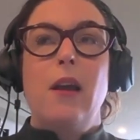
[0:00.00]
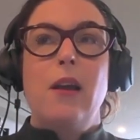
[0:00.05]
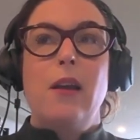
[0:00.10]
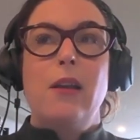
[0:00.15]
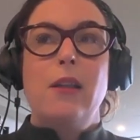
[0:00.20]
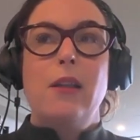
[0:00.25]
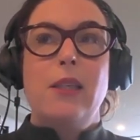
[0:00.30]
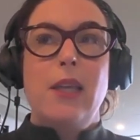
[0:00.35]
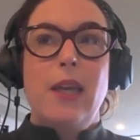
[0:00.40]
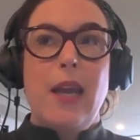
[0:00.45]

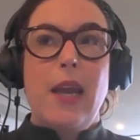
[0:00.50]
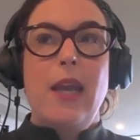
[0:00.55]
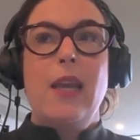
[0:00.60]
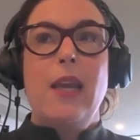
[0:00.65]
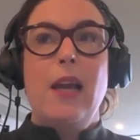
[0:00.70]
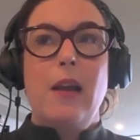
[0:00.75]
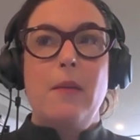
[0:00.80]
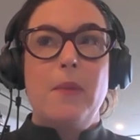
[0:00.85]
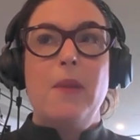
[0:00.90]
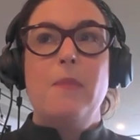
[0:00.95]
today
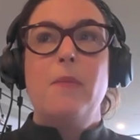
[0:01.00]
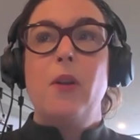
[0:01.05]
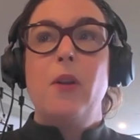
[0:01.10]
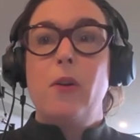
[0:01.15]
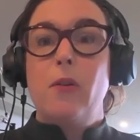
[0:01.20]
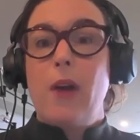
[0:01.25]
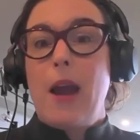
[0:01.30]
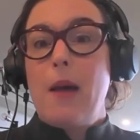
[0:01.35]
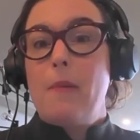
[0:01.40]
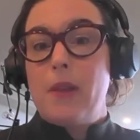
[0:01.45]
young people
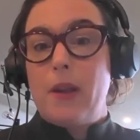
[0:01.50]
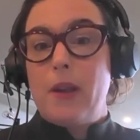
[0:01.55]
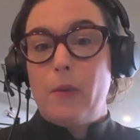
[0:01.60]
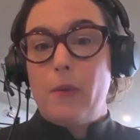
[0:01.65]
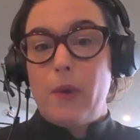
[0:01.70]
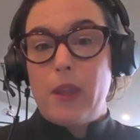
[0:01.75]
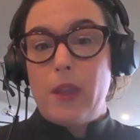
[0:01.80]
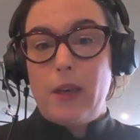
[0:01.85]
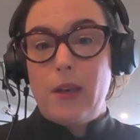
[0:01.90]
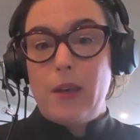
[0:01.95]
are grappling
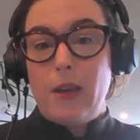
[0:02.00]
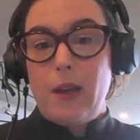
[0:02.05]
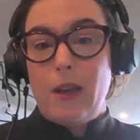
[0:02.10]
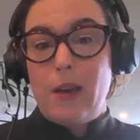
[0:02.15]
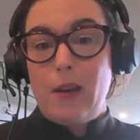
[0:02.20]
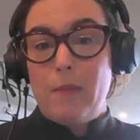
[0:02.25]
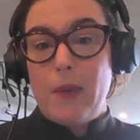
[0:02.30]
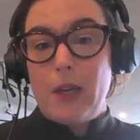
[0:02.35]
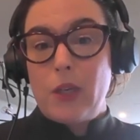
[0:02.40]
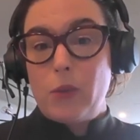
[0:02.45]
with
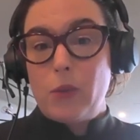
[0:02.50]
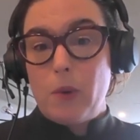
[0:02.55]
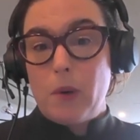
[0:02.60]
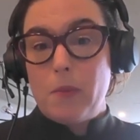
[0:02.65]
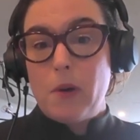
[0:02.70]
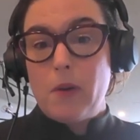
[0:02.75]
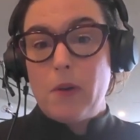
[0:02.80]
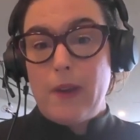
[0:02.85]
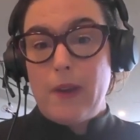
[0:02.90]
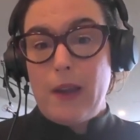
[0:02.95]
in a much more
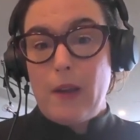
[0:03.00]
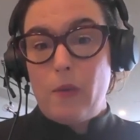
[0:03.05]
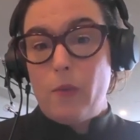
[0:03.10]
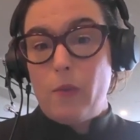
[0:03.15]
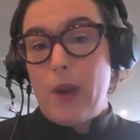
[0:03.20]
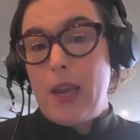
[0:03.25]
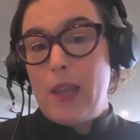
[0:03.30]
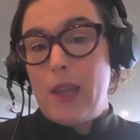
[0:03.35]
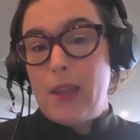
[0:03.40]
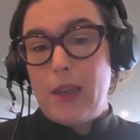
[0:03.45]
profound
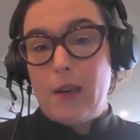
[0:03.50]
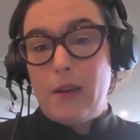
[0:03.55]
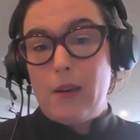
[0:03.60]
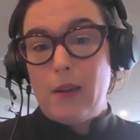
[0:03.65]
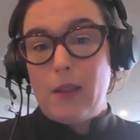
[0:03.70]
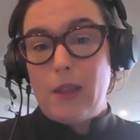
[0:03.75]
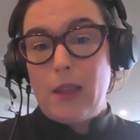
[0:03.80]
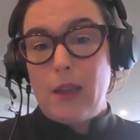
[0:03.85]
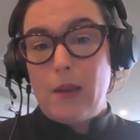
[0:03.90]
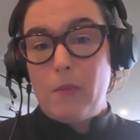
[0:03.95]
way
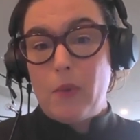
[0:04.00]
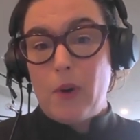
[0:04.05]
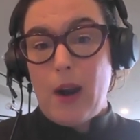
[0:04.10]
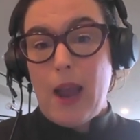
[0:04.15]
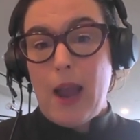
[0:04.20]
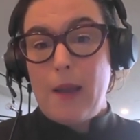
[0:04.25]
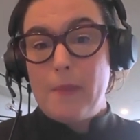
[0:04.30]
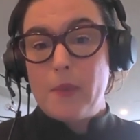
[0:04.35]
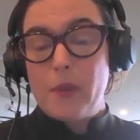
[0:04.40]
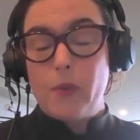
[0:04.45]
than
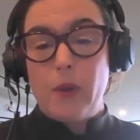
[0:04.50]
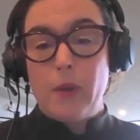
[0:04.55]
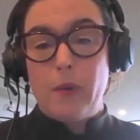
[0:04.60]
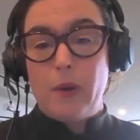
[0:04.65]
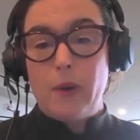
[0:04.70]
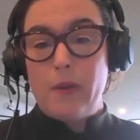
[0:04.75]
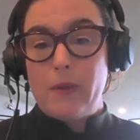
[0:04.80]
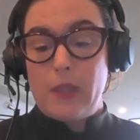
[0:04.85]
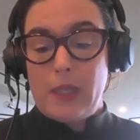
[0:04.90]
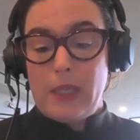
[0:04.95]
perhaps we
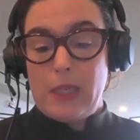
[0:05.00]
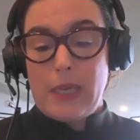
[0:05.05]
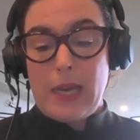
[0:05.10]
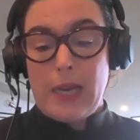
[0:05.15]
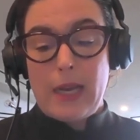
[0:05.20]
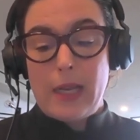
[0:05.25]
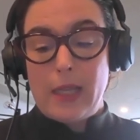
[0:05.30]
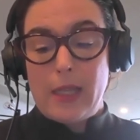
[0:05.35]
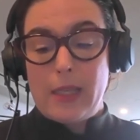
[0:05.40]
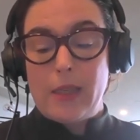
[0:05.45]
would have seen
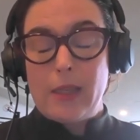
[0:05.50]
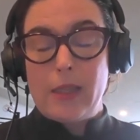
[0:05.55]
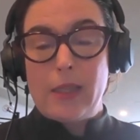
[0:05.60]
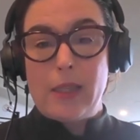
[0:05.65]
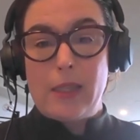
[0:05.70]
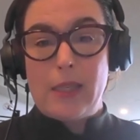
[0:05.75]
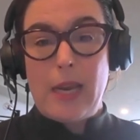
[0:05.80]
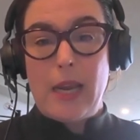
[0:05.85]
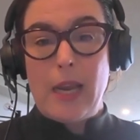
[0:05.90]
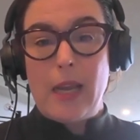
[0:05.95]

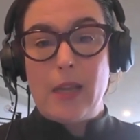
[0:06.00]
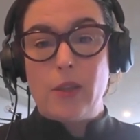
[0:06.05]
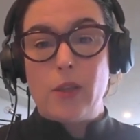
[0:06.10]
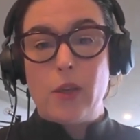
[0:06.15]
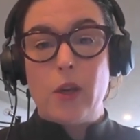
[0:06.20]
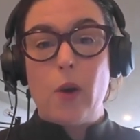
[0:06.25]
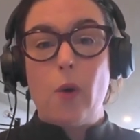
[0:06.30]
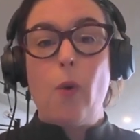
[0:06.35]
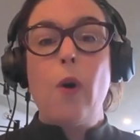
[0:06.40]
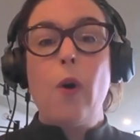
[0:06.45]
decades
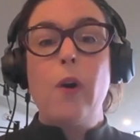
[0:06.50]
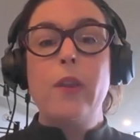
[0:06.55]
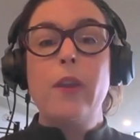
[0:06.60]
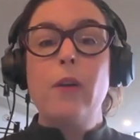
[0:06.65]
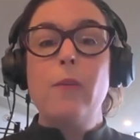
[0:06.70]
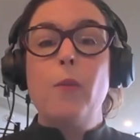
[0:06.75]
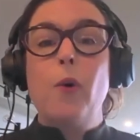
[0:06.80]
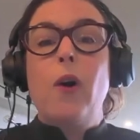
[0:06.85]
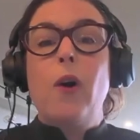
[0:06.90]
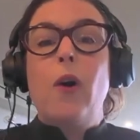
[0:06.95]
ago, or
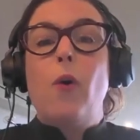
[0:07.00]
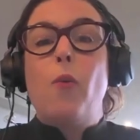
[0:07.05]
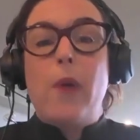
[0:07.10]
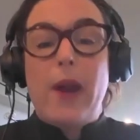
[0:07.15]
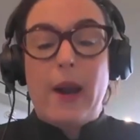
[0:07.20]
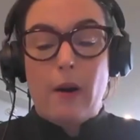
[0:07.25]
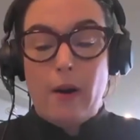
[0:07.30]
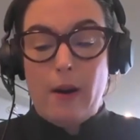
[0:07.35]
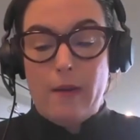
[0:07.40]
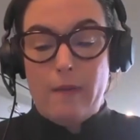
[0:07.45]
they're more
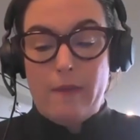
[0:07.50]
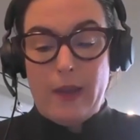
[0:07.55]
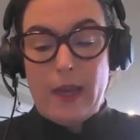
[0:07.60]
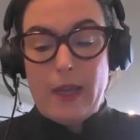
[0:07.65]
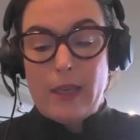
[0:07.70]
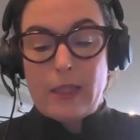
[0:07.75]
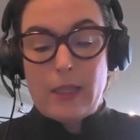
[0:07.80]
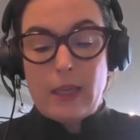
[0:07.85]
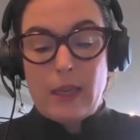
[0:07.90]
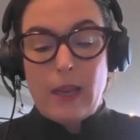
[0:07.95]
aware of
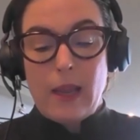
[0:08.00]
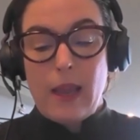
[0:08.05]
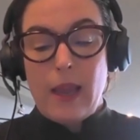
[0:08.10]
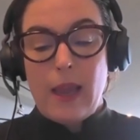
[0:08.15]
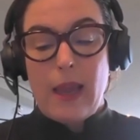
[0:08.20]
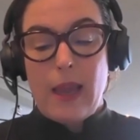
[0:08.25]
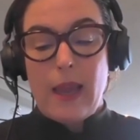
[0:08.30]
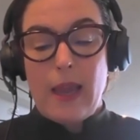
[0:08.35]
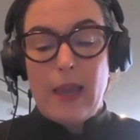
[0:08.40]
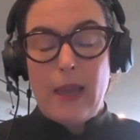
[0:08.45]
it.
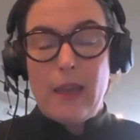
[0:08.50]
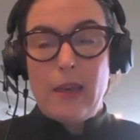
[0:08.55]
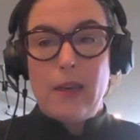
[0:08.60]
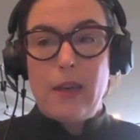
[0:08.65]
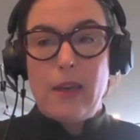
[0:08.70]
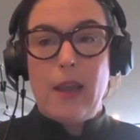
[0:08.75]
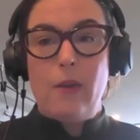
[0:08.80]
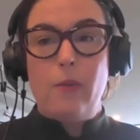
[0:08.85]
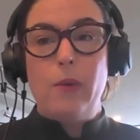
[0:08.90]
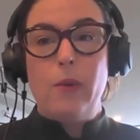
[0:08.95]

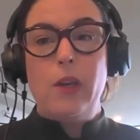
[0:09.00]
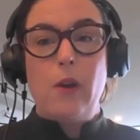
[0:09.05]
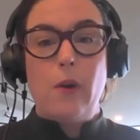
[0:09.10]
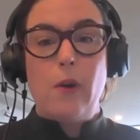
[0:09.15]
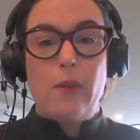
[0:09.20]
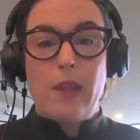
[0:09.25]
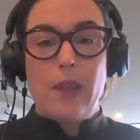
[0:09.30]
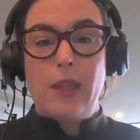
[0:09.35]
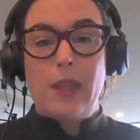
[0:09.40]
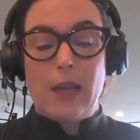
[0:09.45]
And we
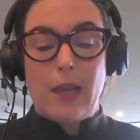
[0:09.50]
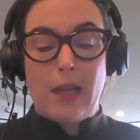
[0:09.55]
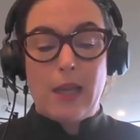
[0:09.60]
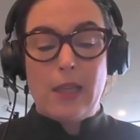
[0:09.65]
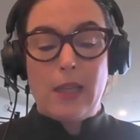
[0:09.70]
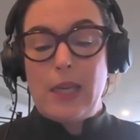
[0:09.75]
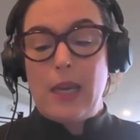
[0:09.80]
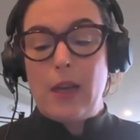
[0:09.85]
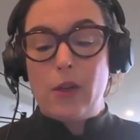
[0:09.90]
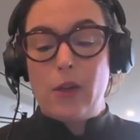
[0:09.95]
know that that
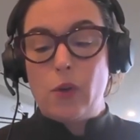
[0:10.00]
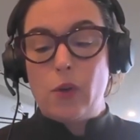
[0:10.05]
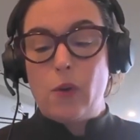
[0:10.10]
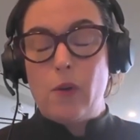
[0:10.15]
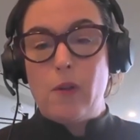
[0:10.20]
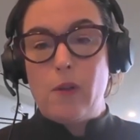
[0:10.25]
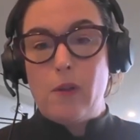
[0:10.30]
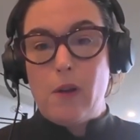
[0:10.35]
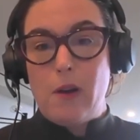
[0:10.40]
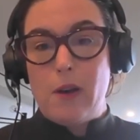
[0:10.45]
can take a
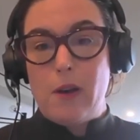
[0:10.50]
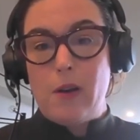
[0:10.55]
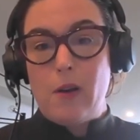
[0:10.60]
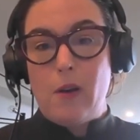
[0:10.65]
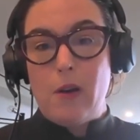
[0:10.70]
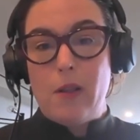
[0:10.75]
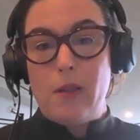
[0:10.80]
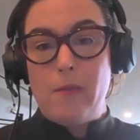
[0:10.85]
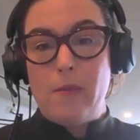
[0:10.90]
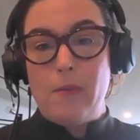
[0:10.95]
toll
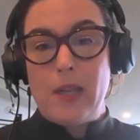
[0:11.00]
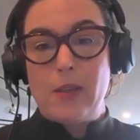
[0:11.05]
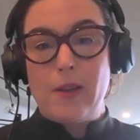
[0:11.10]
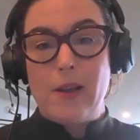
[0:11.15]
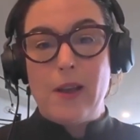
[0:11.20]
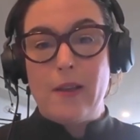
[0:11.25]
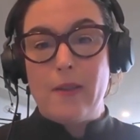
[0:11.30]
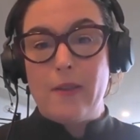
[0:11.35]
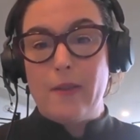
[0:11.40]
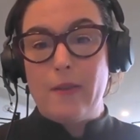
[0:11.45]
on the mental
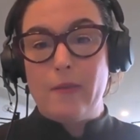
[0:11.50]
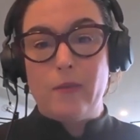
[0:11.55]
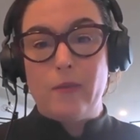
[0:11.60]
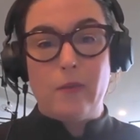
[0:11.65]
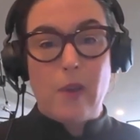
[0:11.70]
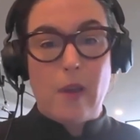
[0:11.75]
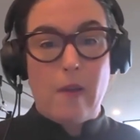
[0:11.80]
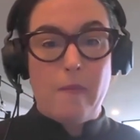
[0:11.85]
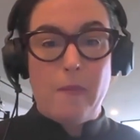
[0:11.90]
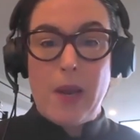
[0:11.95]
health
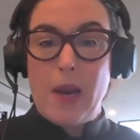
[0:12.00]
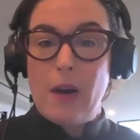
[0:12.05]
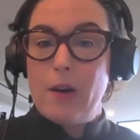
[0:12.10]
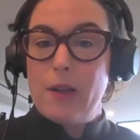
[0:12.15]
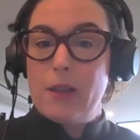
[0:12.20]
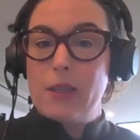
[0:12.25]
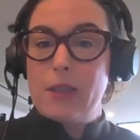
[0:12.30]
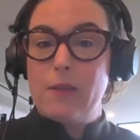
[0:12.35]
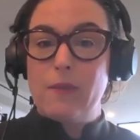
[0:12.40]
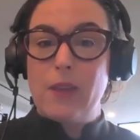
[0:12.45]
of parents, of